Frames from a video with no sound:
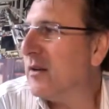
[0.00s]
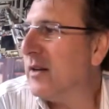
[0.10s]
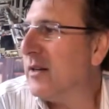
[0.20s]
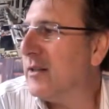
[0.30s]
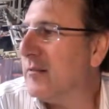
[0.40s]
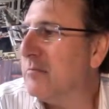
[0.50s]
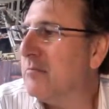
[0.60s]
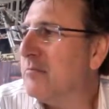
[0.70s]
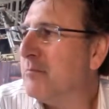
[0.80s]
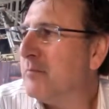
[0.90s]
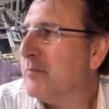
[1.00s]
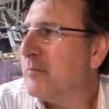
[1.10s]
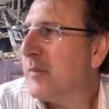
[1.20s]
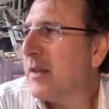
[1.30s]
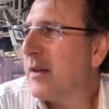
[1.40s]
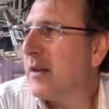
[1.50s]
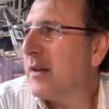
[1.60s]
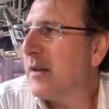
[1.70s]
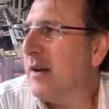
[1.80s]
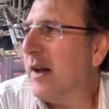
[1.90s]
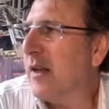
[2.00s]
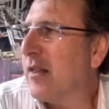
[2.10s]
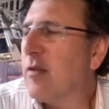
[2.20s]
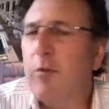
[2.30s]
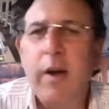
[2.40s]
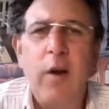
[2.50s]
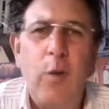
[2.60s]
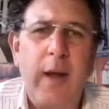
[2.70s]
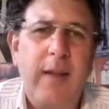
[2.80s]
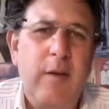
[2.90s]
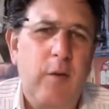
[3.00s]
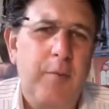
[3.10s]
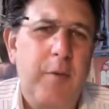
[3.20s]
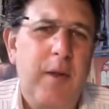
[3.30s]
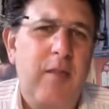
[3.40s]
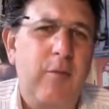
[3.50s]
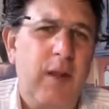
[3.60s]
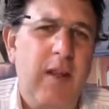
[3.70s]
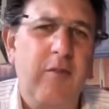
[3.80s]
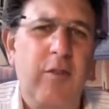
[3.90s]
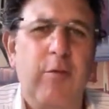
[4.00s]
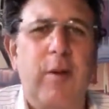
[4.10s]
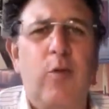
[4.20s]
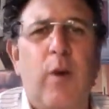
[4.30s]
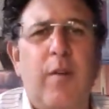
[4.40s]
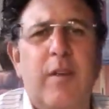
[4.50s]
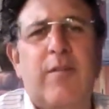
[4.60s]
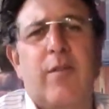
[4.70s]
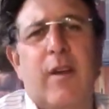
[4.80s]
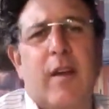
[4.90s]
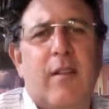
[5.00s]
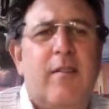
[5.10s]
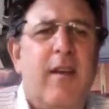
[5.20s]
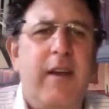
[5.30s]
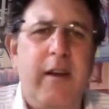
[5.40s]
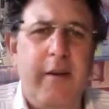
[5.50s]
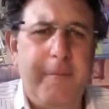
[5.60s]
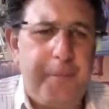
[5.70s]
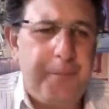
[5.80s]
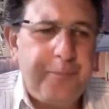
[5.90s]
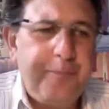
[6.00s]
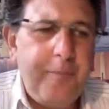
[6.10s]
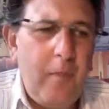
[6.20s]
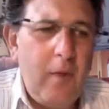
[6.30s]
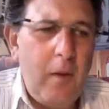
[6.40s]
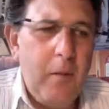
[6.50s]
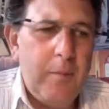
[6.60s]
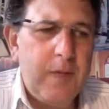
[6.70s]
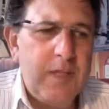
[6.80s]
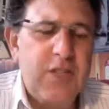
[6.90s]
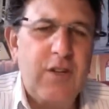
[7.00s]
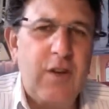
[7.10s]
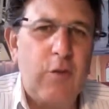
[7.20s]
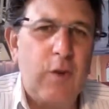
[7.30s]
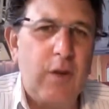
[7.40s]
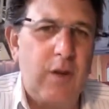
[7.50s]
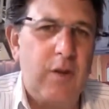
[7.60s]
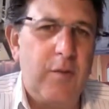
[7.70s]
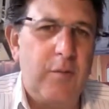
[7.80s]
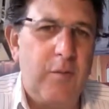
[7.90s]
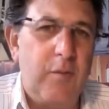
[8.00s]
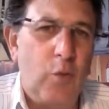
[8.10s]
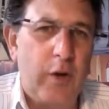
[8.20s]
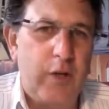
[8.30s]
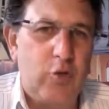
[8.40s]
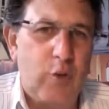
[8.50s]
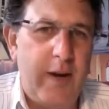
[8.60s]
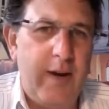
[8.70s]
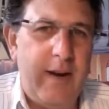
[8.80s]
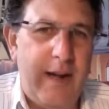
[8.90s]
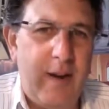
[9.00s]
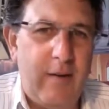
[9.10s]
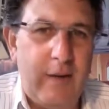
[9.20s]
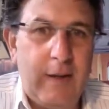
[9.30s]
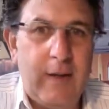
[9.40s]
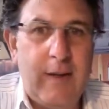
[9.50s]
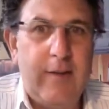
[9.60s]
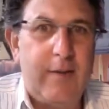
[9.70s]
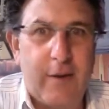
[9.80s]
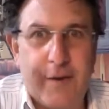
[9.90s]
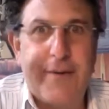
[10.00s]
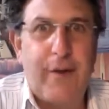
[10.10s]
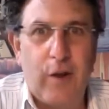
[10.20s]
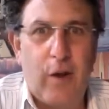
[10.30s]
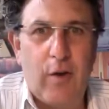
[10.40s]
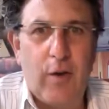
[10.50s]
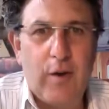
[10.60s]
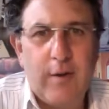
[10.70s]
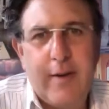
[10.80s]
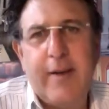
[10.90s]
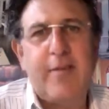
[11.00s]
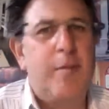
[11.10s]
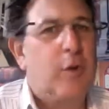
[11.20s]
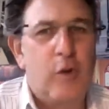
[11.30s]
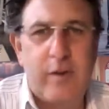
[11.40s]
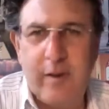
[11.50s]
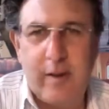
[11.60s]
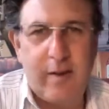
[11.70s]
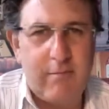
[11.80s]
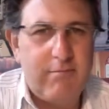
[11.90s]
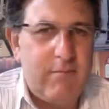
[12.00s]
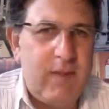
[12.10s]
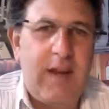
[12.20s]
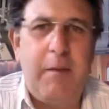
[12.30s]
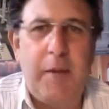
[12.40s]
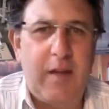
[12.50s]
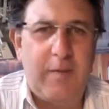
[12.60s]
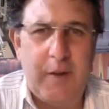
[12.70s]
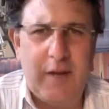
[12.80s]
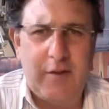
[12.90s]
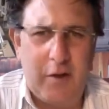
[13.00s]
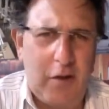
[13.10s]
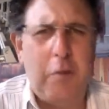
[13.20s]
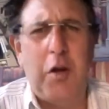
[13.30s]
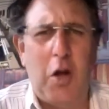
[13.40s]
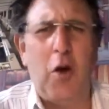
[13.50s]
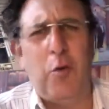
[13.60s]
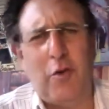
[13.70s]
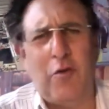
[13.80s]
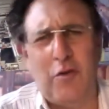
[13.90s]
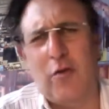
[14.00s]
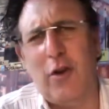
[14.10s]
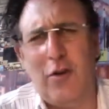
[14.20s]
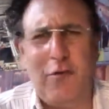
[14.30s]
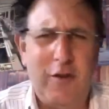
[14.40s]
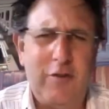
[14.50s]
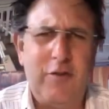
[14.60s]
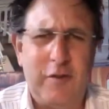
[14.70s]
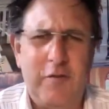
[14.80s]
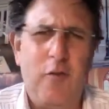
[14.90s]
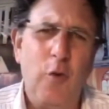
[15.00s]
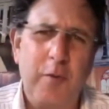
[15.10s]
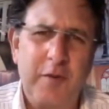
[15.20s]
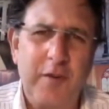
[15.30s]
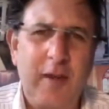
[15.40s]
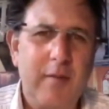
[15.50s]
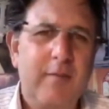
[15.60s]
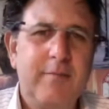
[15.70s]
now 3.08. They're up to about 3.11, 3.12 yesterday on the 10-year. But you can still get a really good mortgage rate now. Is it going to go lower? I have some lunatic that emailed me yesterday. Let me know when 30-year fix is at 4%.